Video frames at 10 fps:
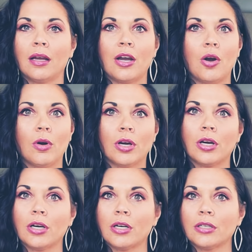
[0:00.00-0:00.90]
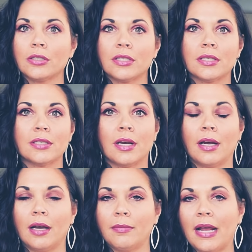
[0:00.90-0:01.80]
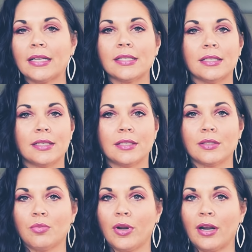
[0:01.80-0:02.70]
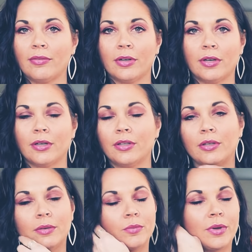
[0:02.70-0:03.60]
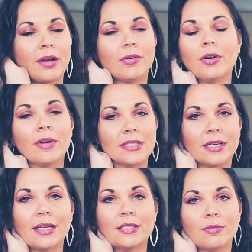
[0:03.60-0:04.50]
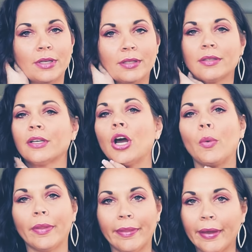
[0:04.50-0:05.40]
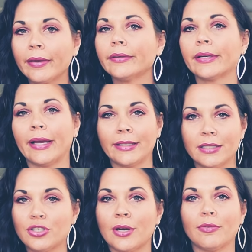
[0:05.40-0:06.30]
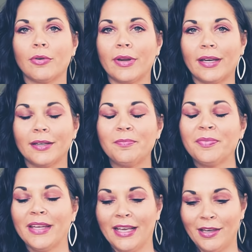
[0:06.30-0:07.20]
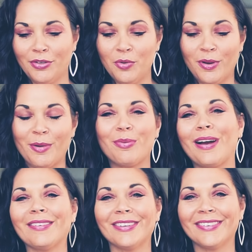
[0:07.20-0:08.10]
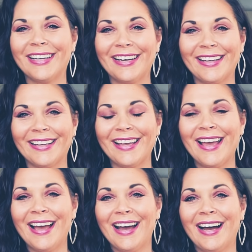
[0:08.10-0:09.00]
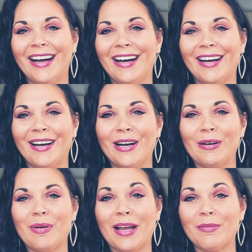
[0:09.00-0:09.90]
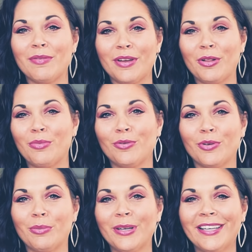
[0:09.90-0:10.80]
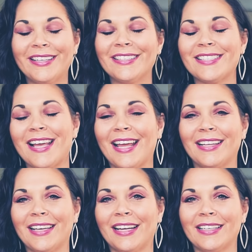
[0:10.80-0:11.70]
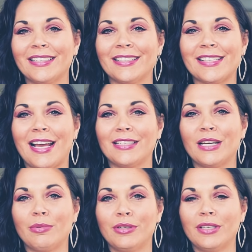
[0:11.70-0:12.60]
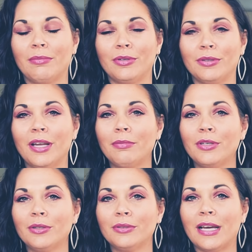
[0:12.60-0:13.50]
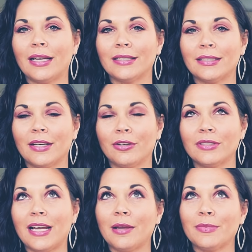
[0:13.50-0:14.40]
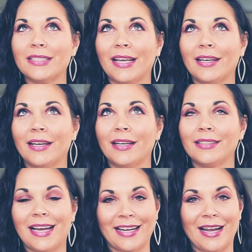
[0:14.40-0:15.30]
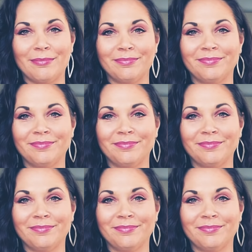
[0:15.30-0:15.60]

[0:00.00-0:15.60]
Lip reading: coworkers, exes, whatever it resonates with, go with it. Okay, it's a general read. If you want a private reading, I am available for bookings, and that is at www.tarottimewithdana.com.